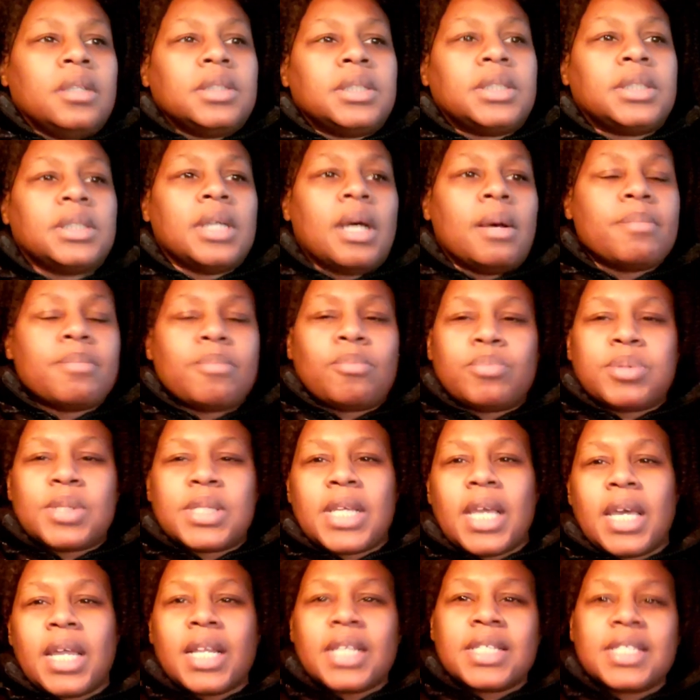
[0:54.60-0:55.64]
some
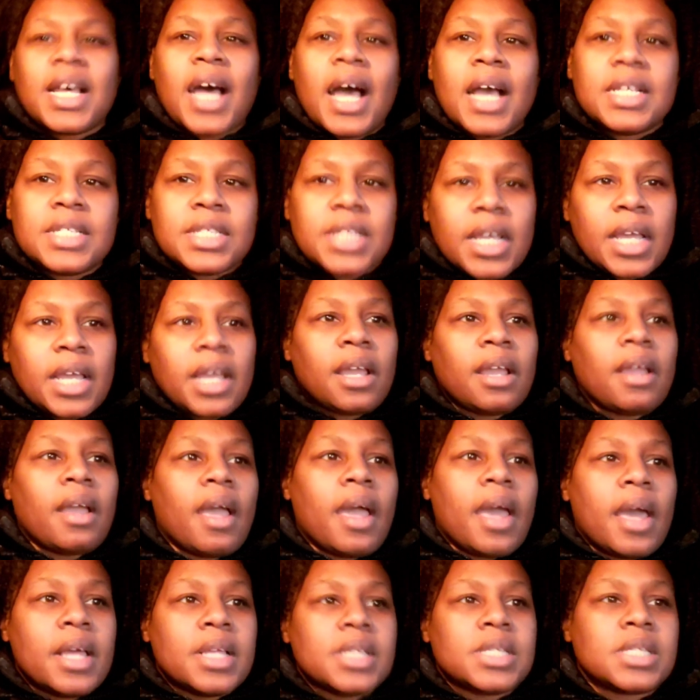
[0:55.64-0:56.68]

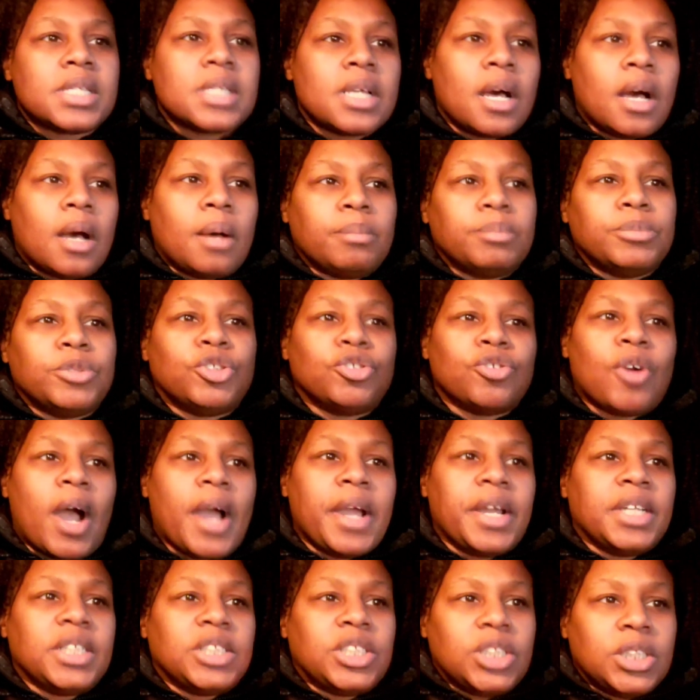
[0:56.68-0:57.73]
sanitizing and some
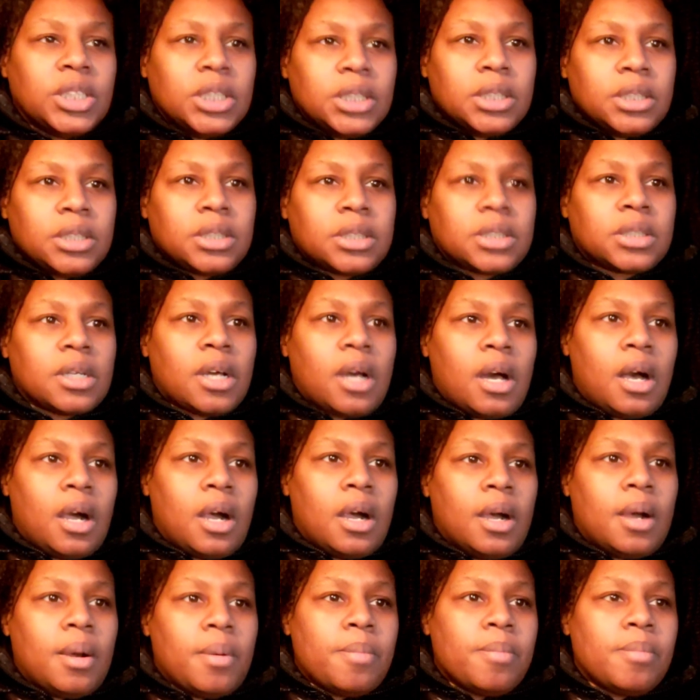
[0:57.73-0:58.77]
dryer sheets.
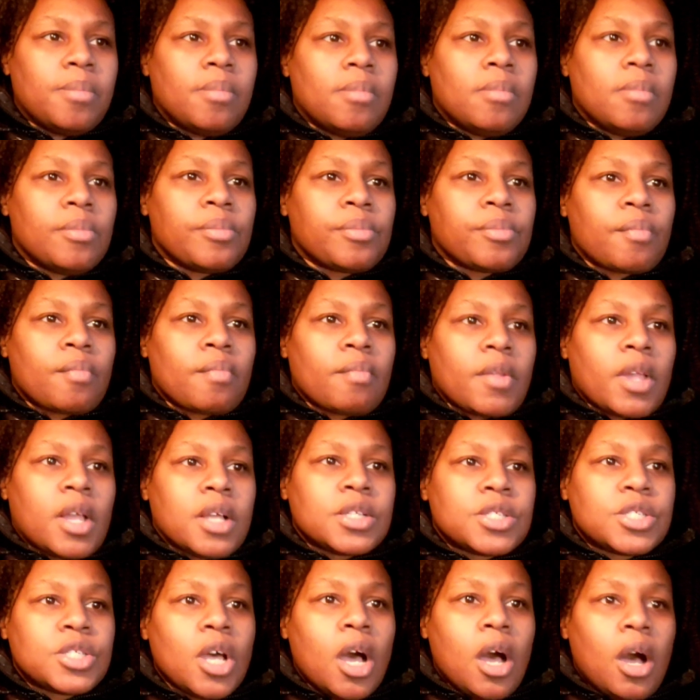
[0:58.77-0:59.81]

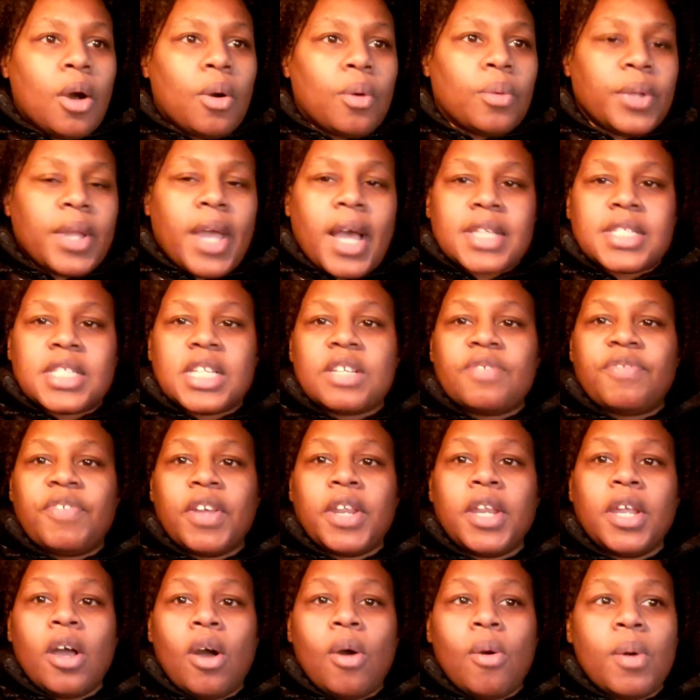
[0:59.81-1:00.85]
So, yes, this
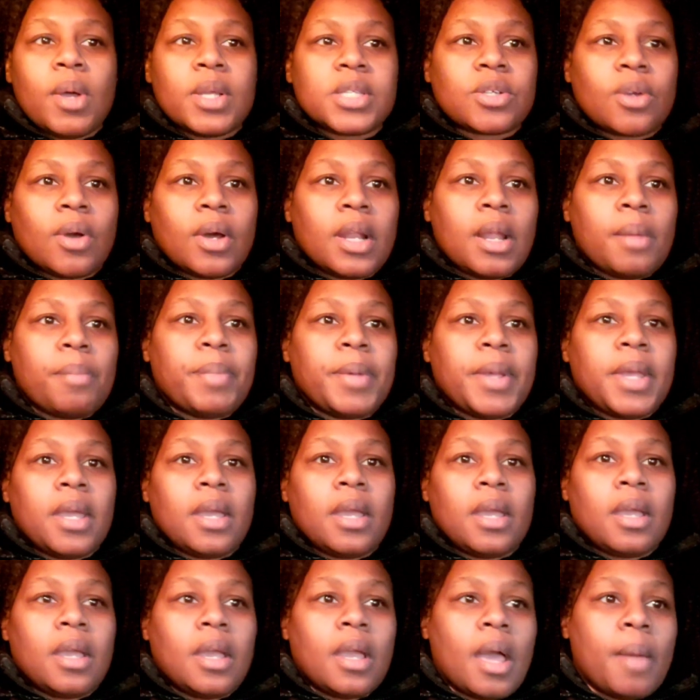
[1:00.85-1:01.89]
video is going to
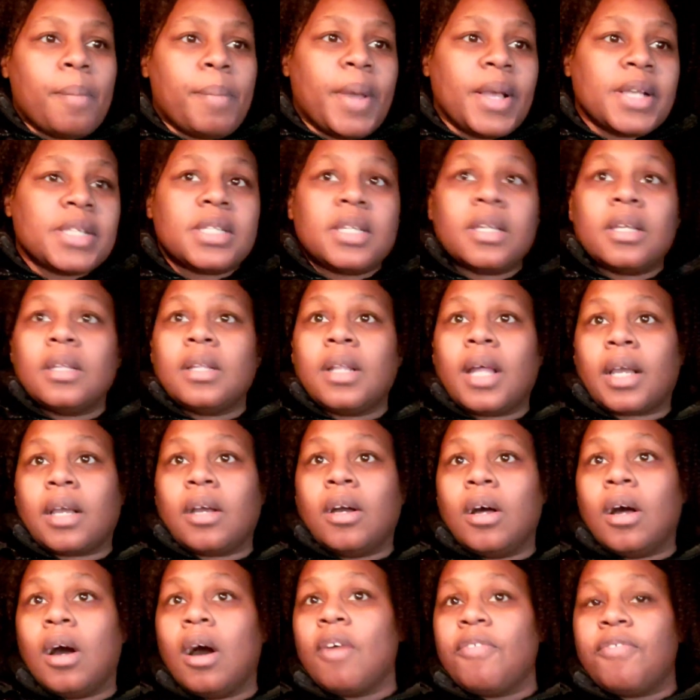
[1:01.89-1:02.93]
be basically like
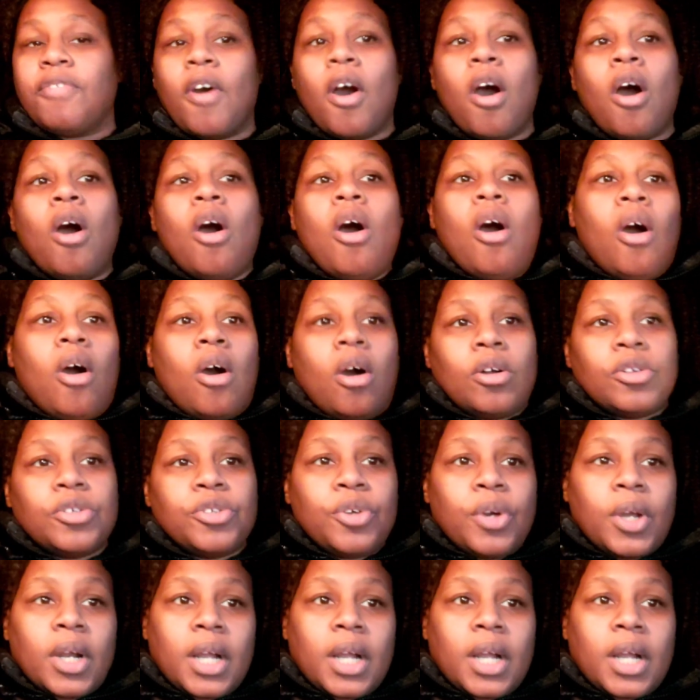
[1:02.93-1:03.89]
a haul. You're